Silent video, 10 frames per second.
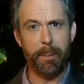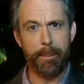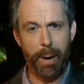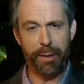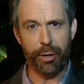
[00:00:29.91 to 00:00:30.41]

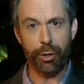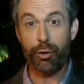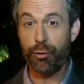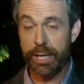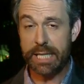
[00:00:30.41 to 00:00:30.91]
mother
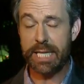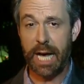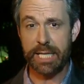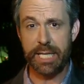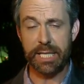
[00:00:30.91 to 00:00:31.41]

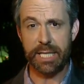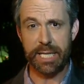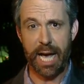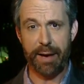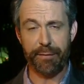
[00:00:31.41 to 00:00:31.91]
criticize
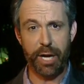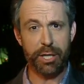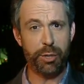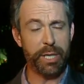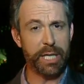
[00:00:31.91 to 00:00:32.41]
DCF for
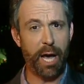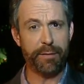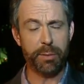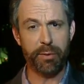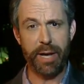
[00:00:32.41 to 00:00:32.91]
not doing
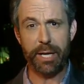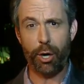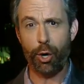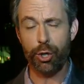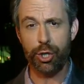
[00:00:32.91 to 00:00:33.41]
enough to prevent
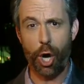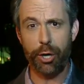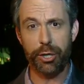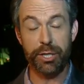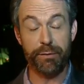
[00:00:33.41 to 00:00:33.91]
her
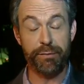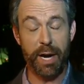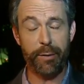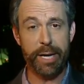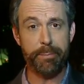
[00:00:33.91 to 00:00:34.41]
daughter's
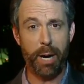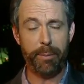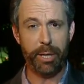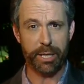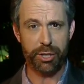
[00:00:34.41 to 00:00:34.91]
very
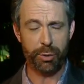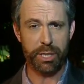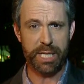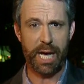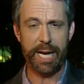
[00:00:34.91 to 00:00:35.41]
public
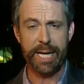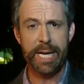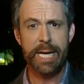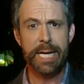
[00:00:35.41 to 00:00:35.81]
suicide.